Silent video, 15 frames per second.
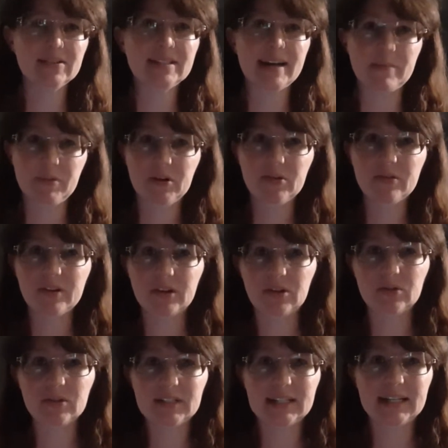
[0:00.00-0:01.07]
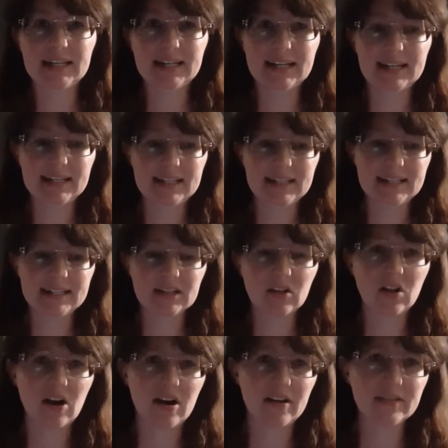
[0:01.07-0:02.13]
demo using these
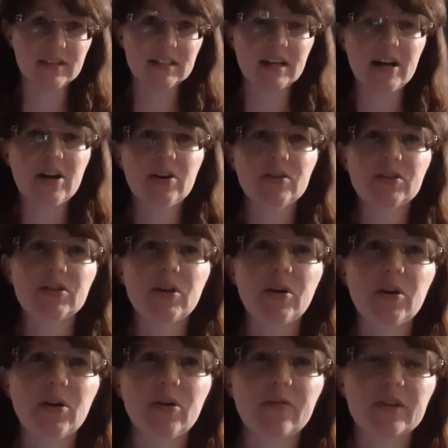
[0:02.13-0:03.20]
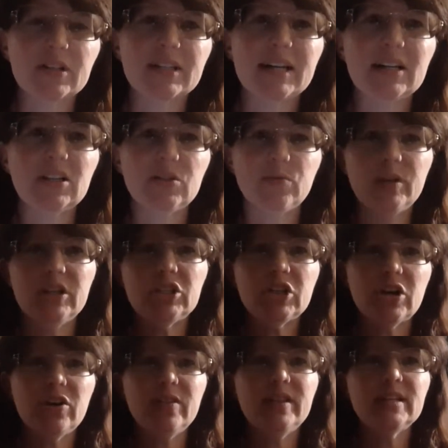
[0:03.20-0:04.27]
cloths. So first I just want to
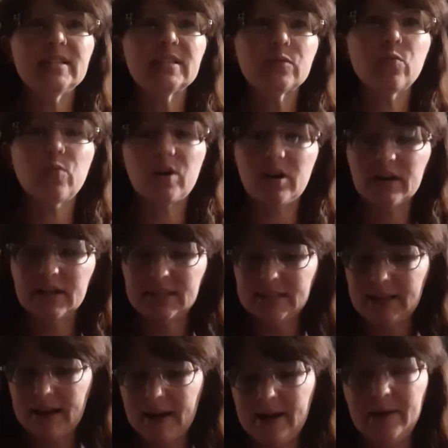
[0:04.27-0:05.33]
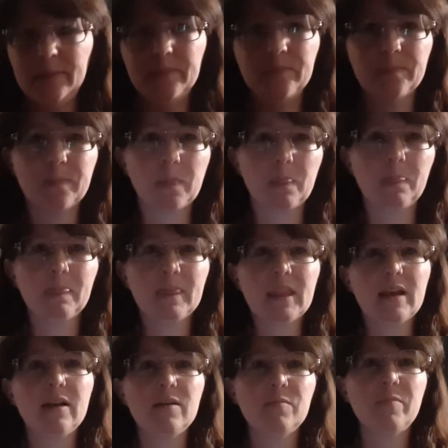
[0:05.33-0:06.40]
share this works
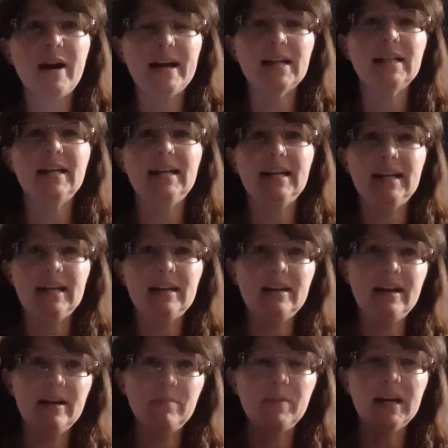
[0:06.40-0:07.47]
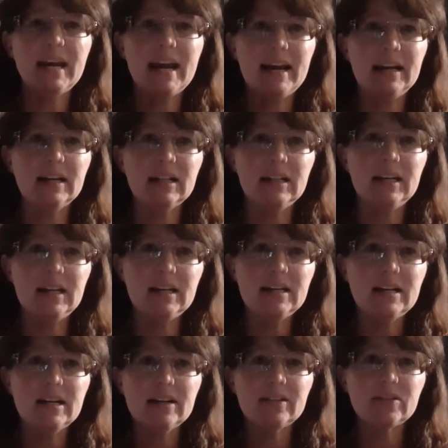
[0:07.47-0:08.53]
by cleaning mechanically.
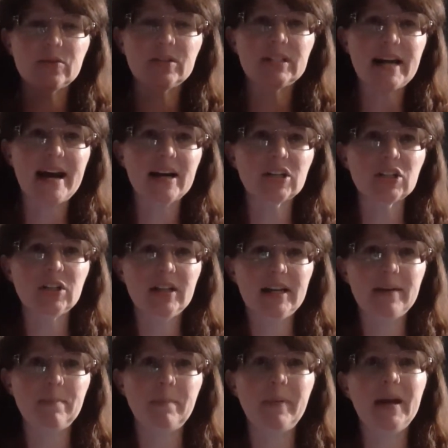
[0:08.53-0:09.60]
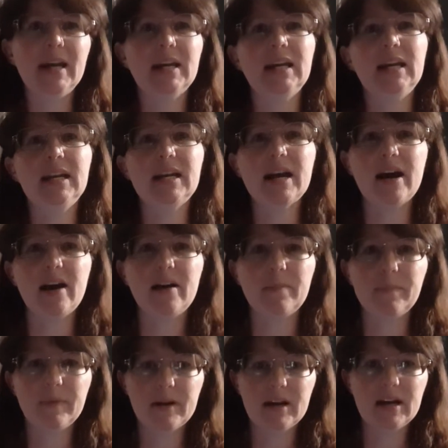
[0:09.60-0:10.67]
So it's actually picking
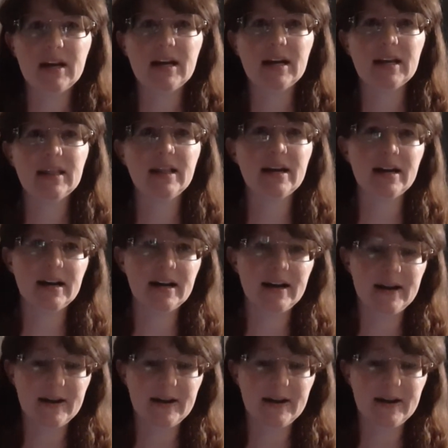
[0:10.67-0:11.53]
up the